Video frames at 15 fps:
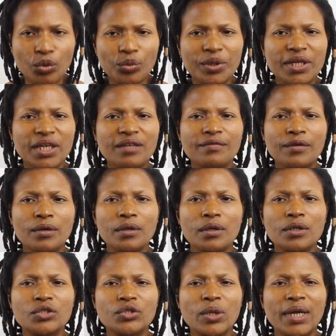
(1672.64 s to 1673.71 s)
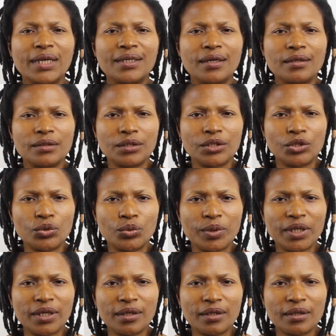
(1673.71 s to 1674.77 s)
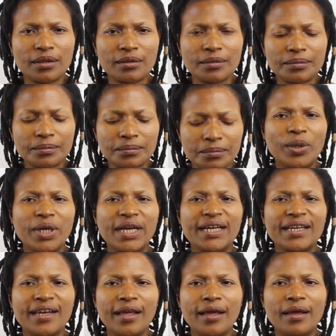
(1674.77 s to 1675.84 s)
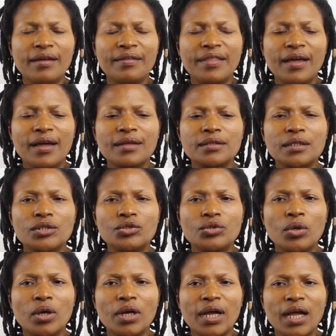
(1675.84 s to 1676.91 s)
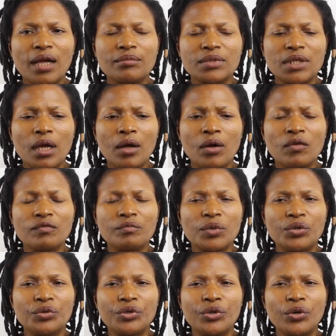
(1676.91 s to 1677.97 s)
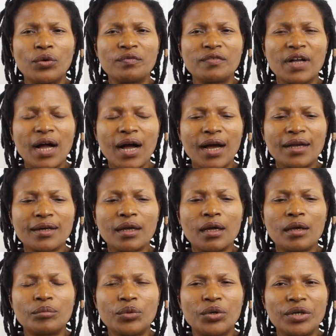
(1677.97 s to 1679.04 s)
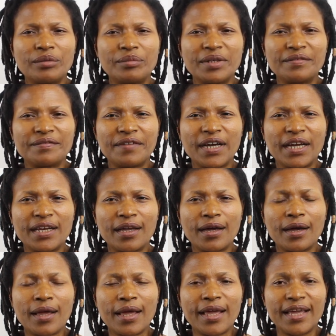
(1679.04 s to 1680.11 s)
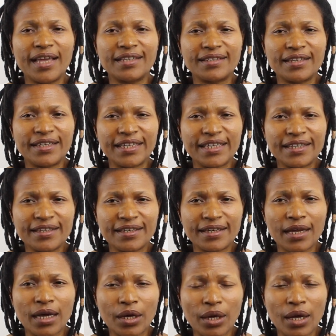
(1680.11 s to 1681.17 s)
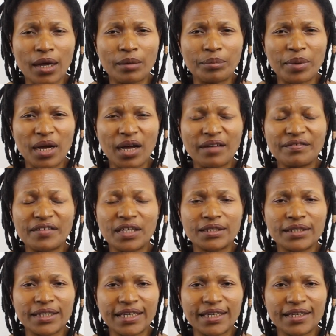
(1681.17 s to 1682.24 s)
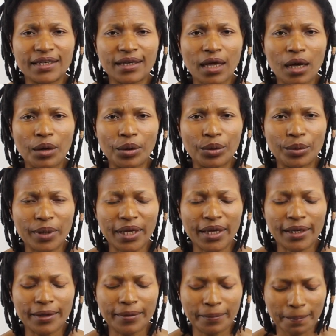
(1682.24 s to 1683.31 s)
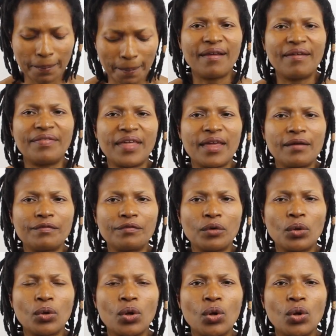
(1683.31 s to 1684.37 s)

We give honor to another new week. We're clear that strong arms of God, Morimi Ifa Ela, is leading our path, is leading our way. Therefore,